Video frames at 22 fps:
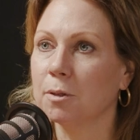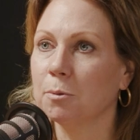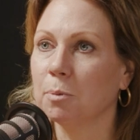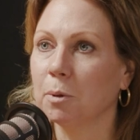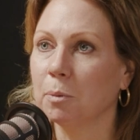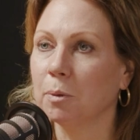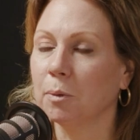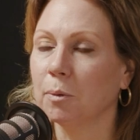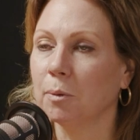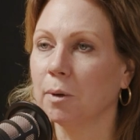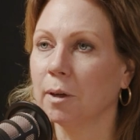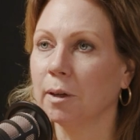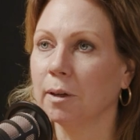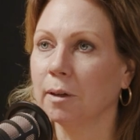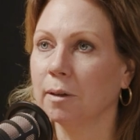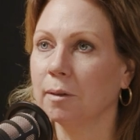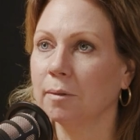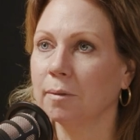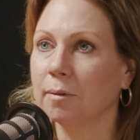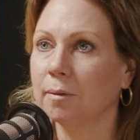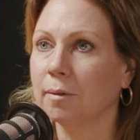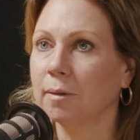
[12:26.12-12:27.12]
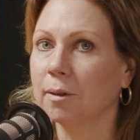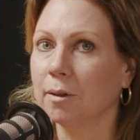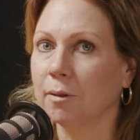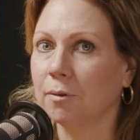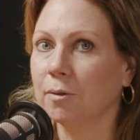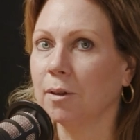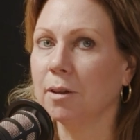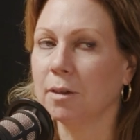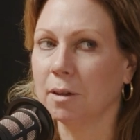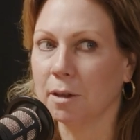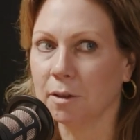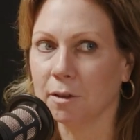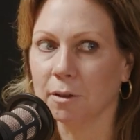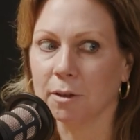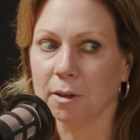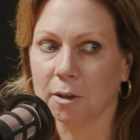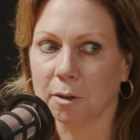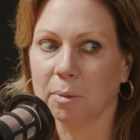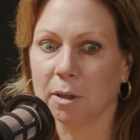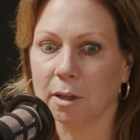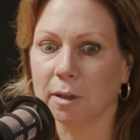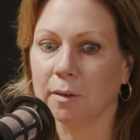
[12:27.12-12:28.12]
people want to. If they think they're
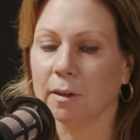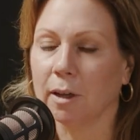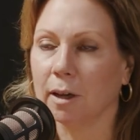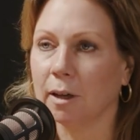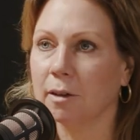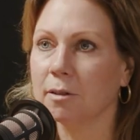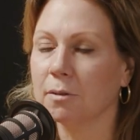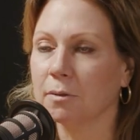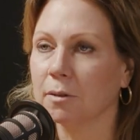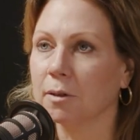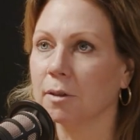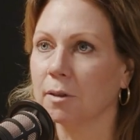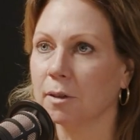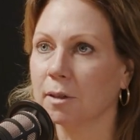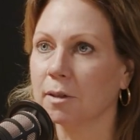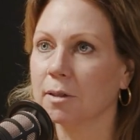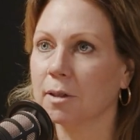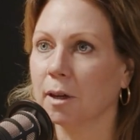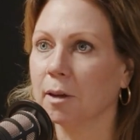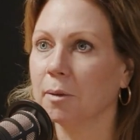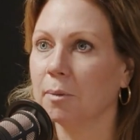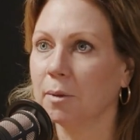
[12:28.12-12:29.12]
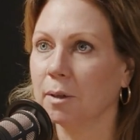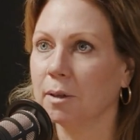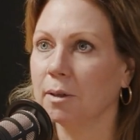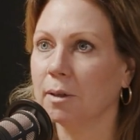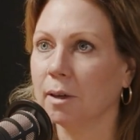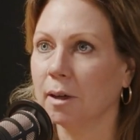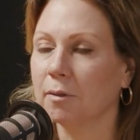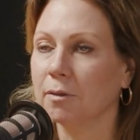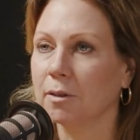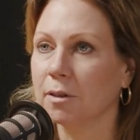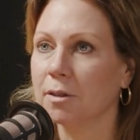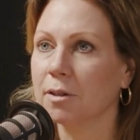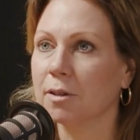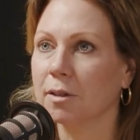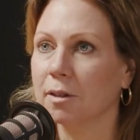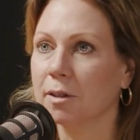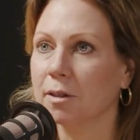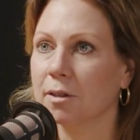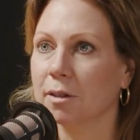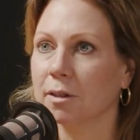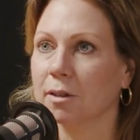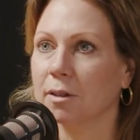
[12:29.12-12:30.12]
going to be in the house for a long time, then obviously
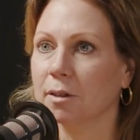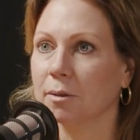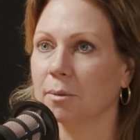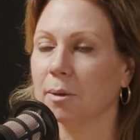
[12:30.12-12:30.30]
it's a good